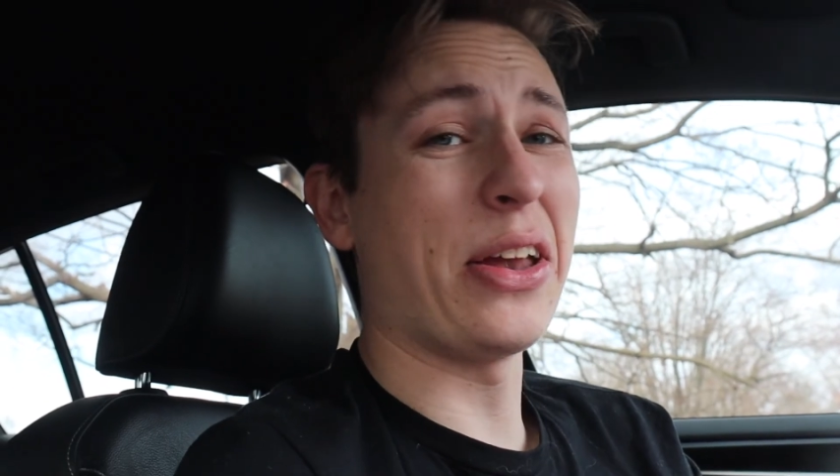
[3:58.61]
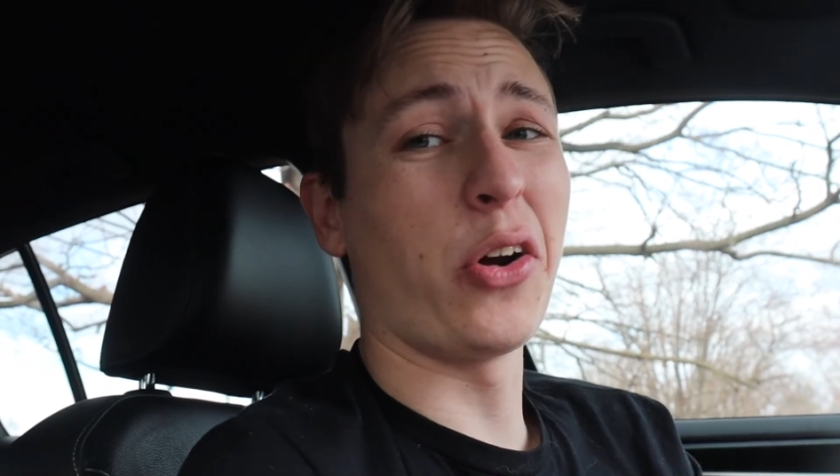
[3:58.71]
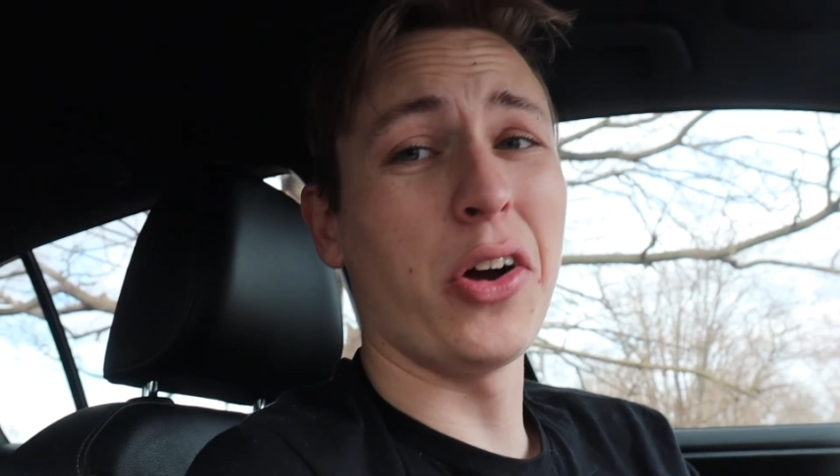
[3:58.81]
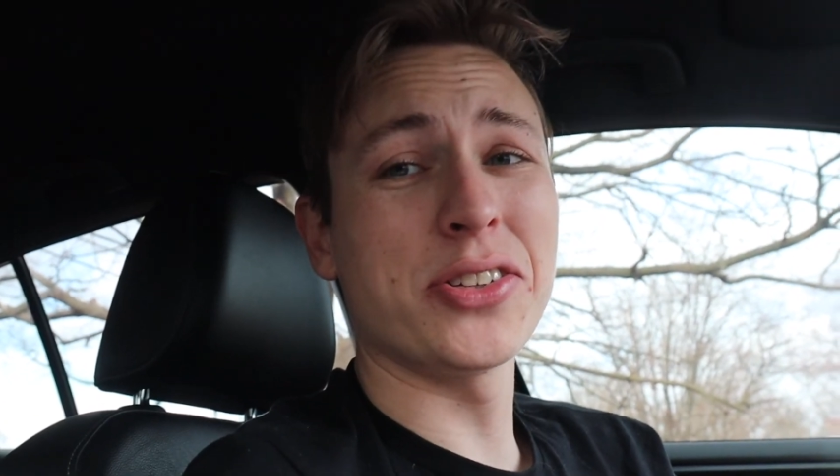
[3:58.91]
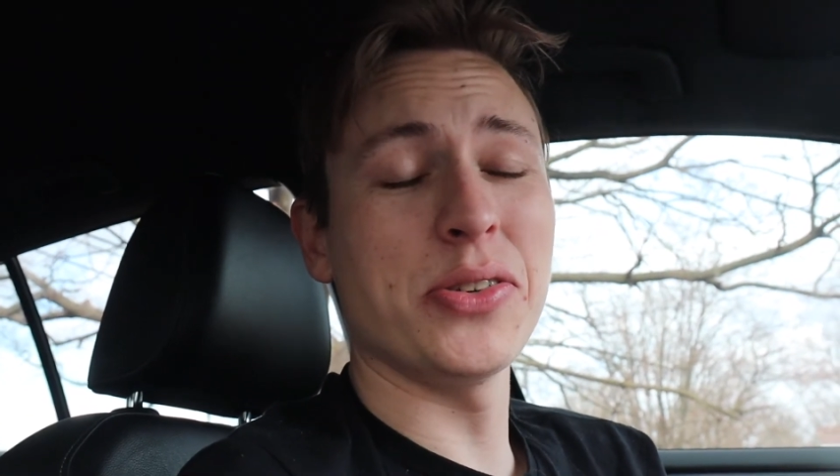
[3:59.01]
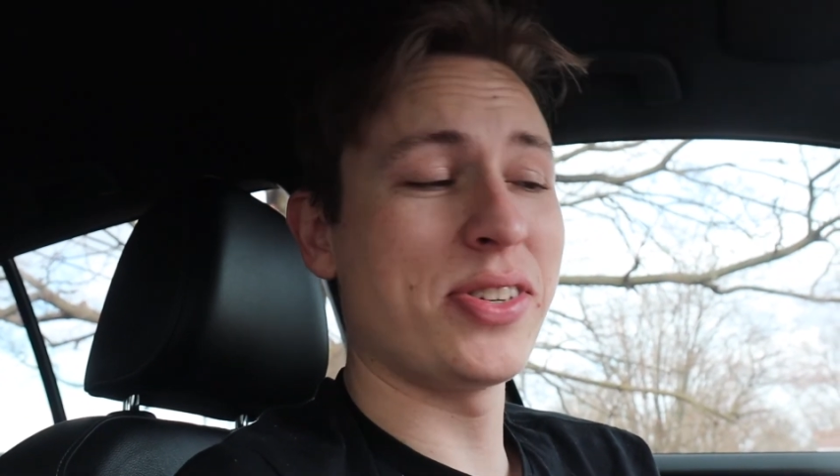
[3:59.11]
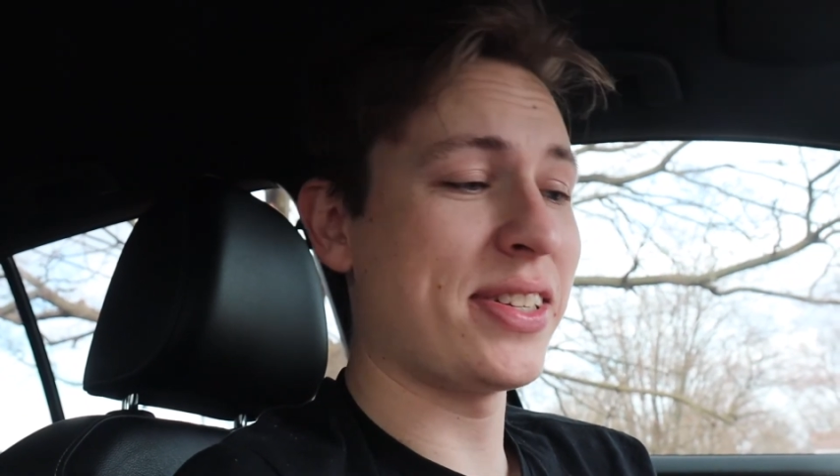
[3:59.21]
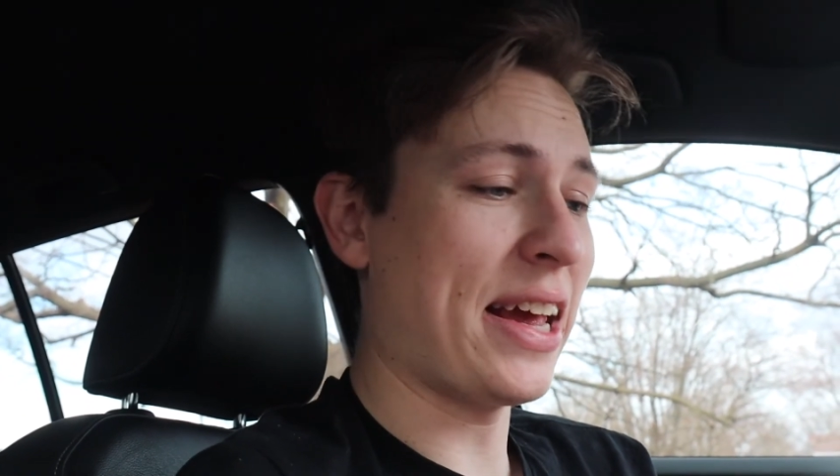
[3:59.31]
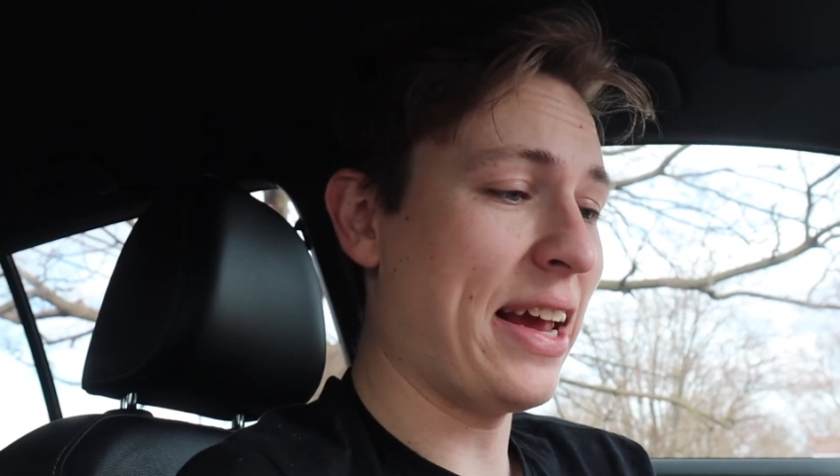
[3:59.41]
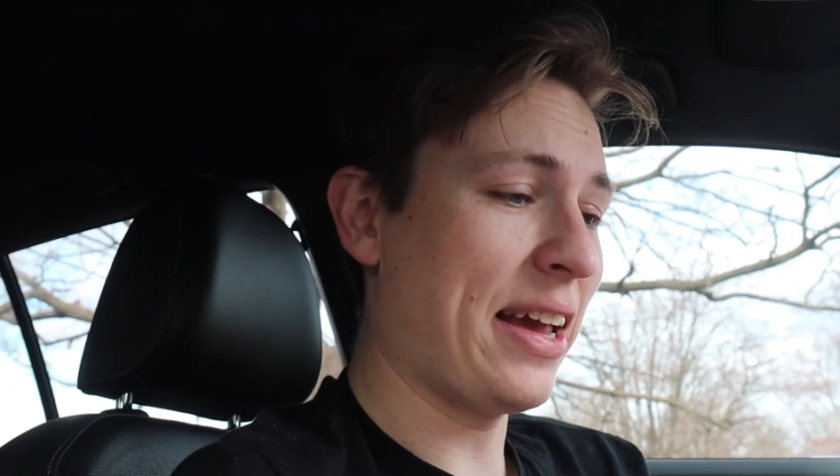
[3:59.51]
they're also
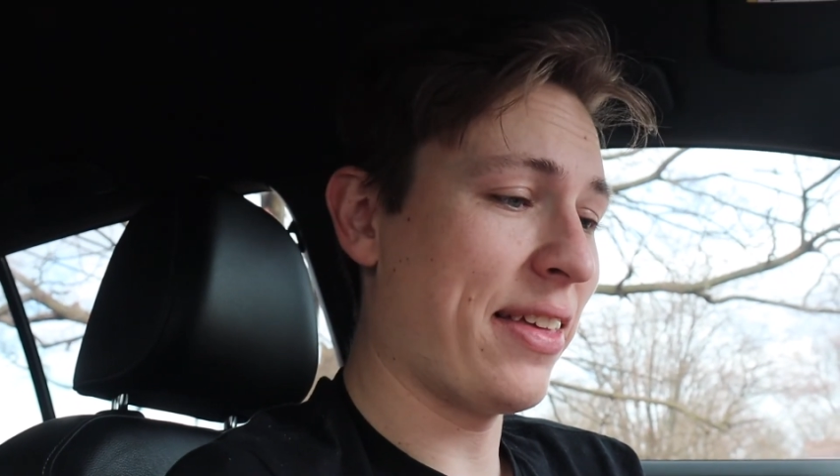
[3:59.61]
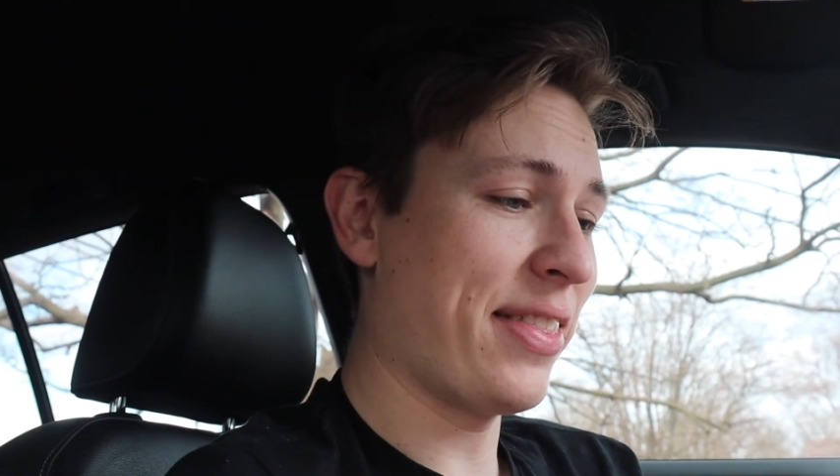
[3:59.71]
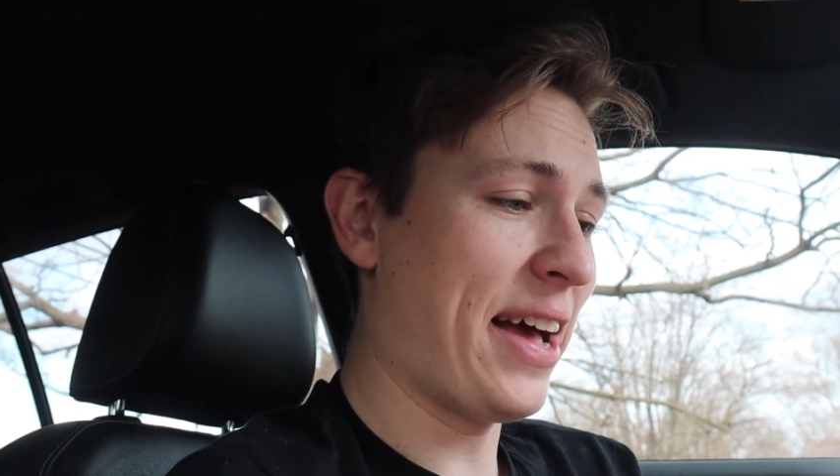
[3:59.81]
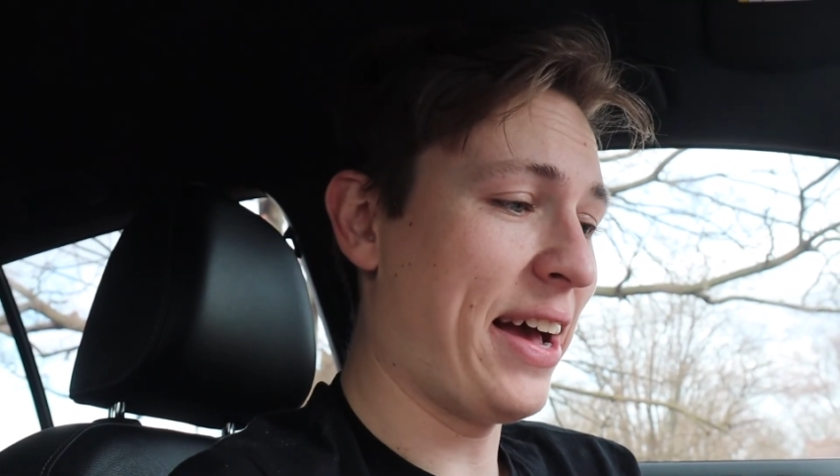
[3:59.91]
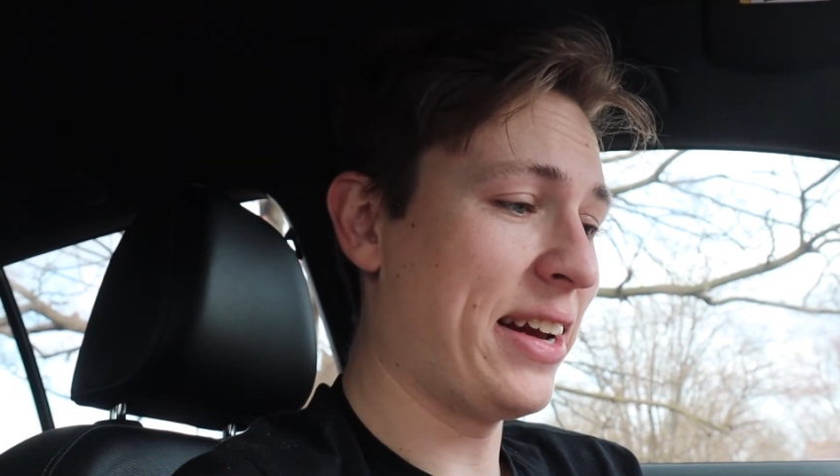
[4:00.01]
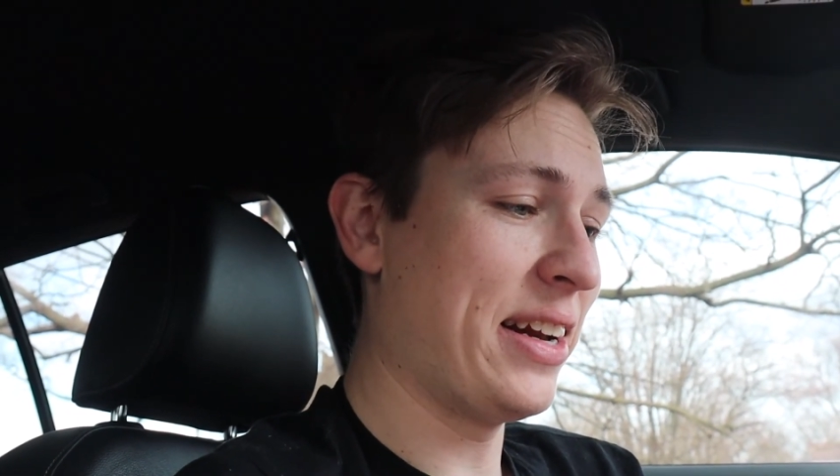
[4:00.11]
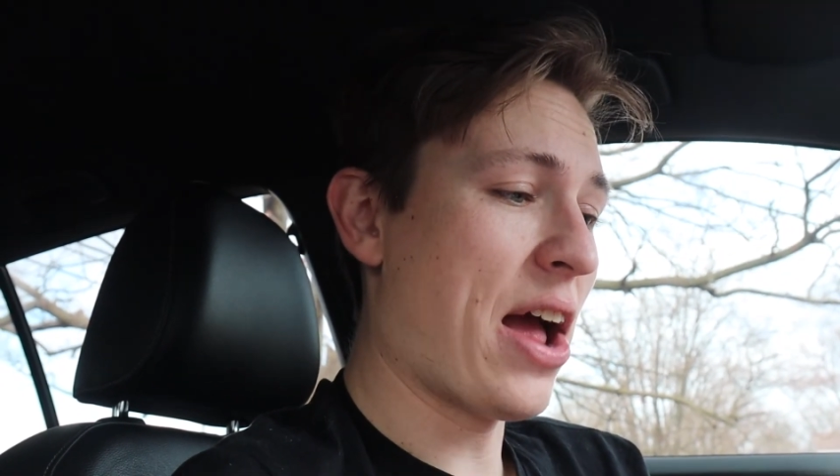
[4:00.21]
saying that